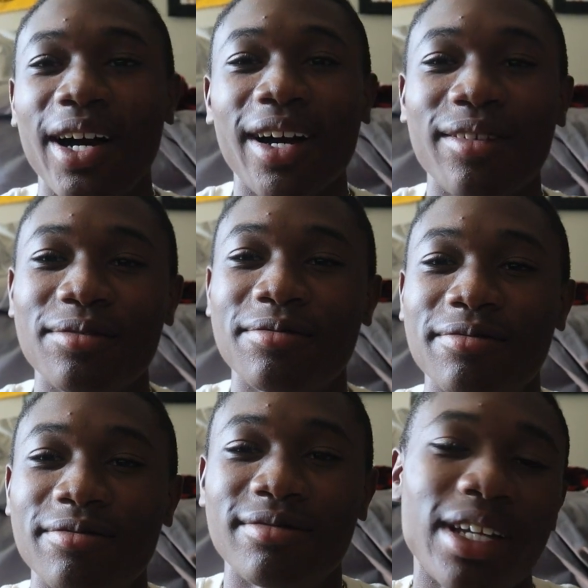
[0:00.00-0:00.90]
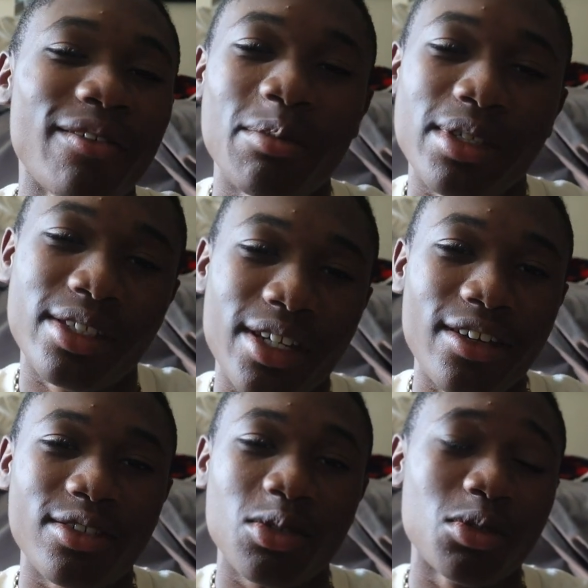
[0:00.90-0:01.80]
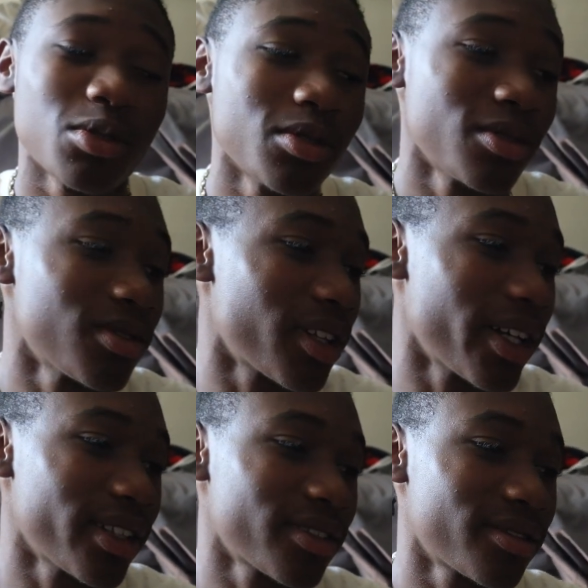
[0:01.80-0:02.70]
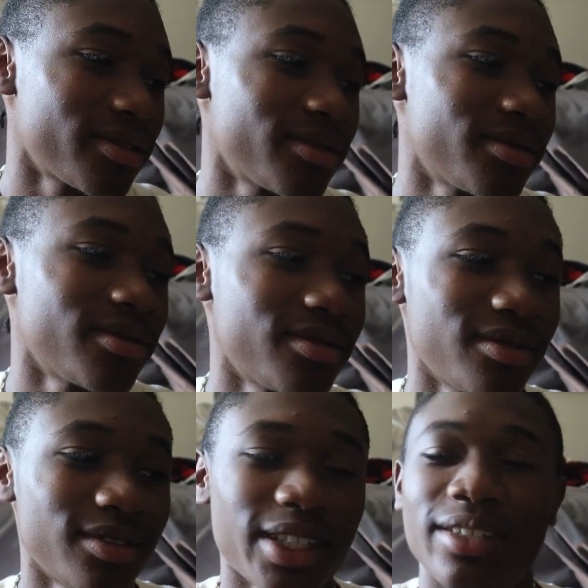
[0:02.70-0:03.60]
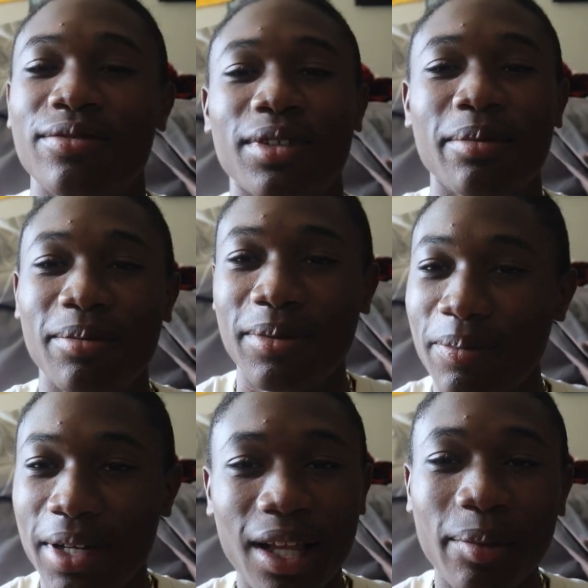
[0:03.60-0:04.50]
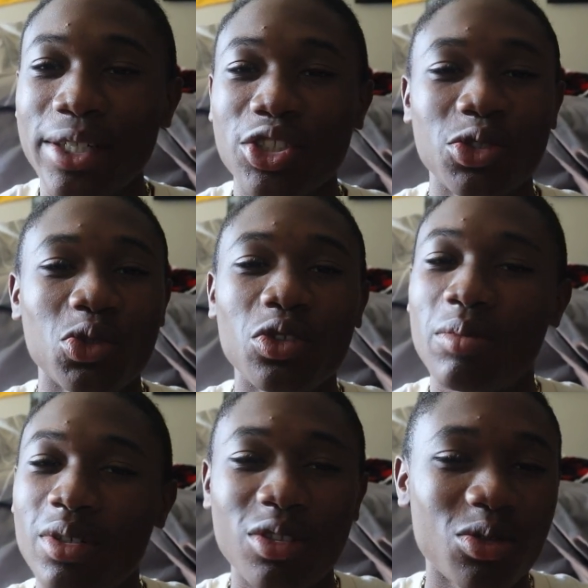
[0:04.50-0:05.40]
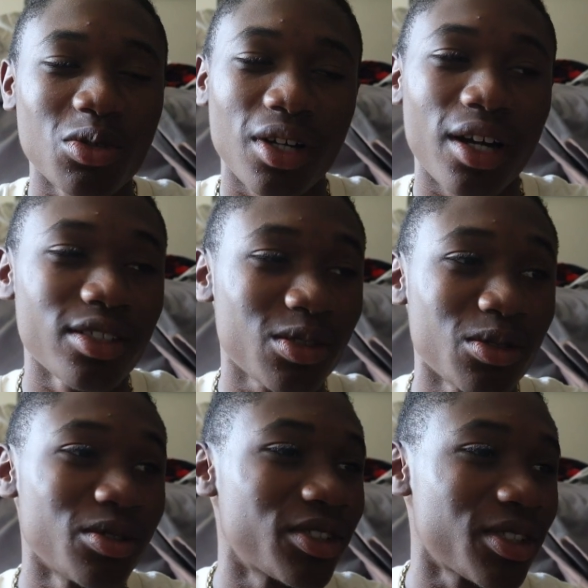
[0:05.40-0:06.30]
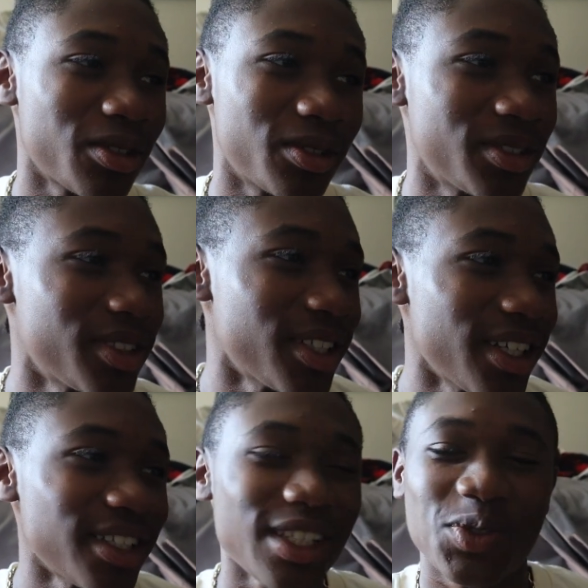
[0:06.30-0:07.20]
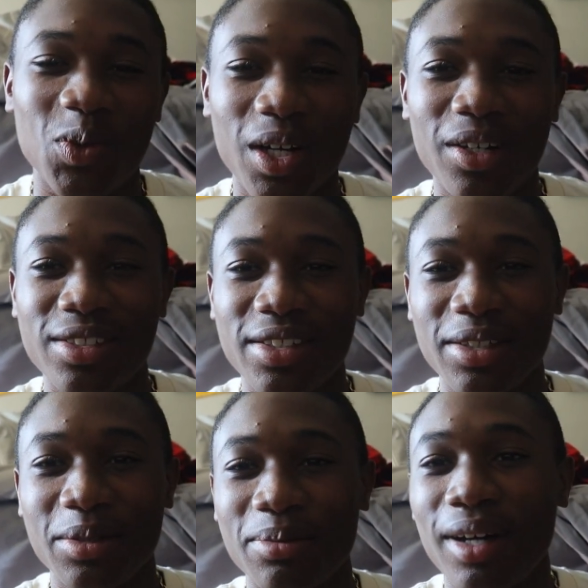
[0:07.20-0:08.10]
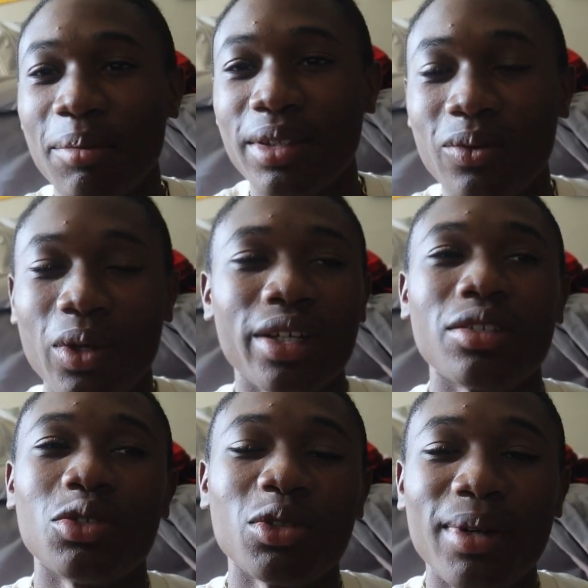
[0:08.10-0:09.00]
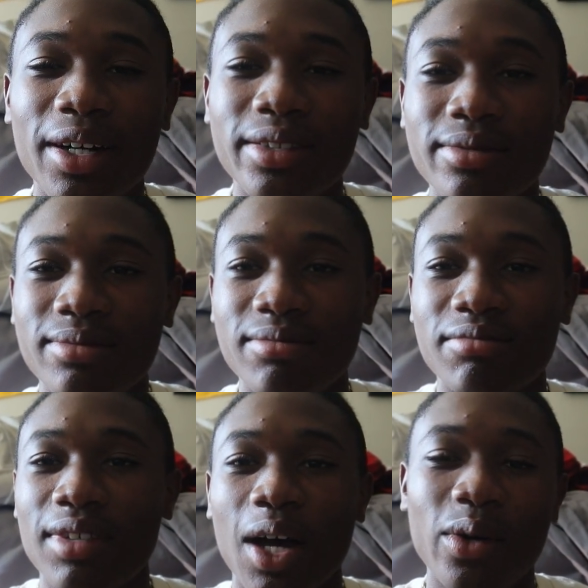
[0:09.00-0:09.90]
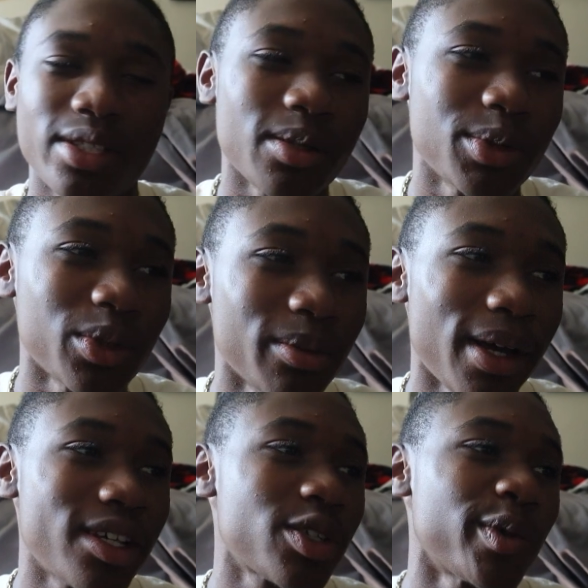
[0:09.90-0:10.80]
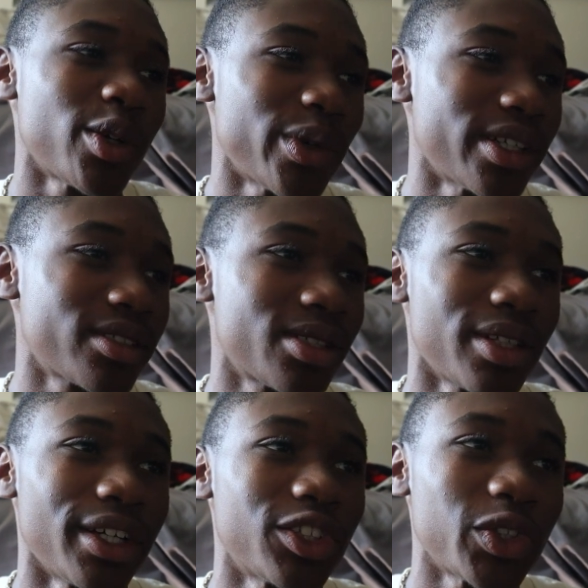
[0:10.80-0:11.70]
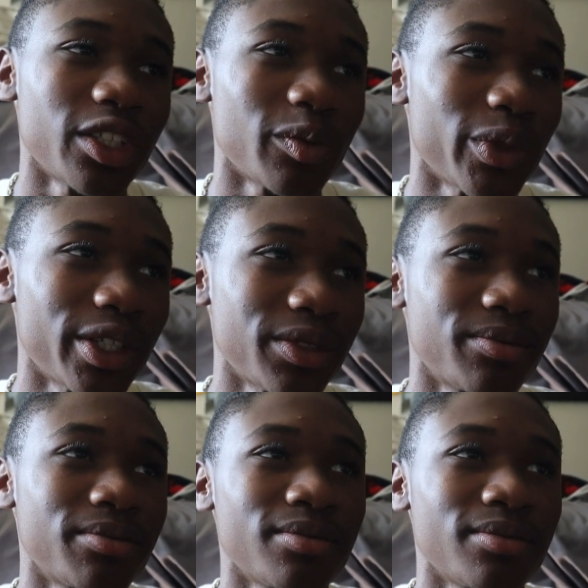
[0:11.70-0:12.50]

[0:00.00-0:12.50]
I've never missed a day of school, like, from elementary school to middle school to high school, so that's wild as hell. But, I mean, what can you do about it? I was up doing basketball work till, like, 3 in the morning.